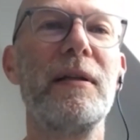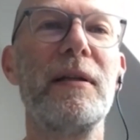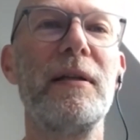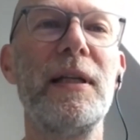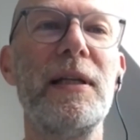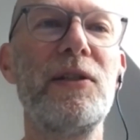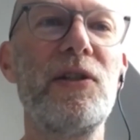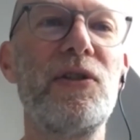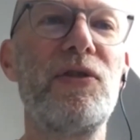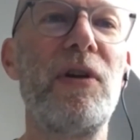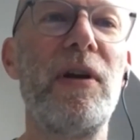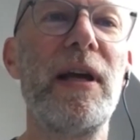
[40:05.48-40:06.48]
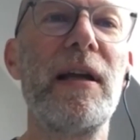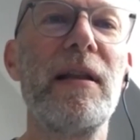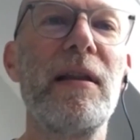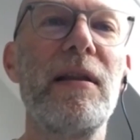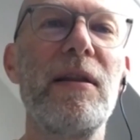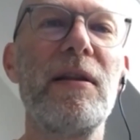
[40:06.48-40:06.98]
Let's just try
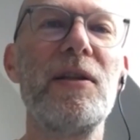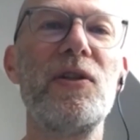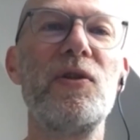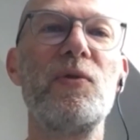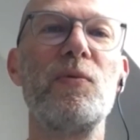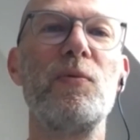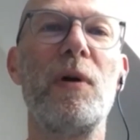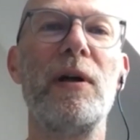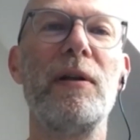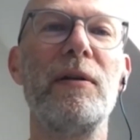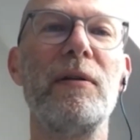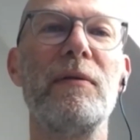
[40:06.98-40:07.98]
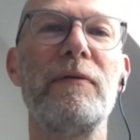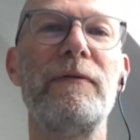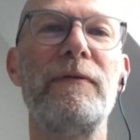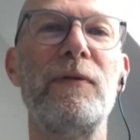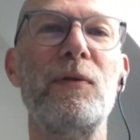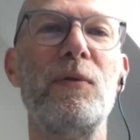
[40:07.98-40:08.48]
this one
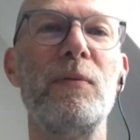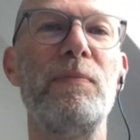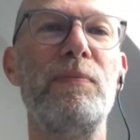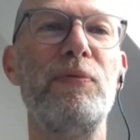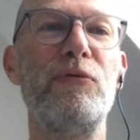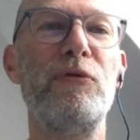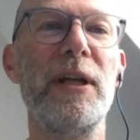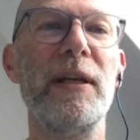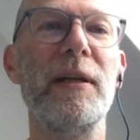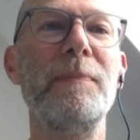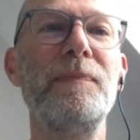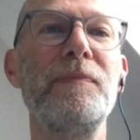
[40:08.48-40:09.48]
for Bryn.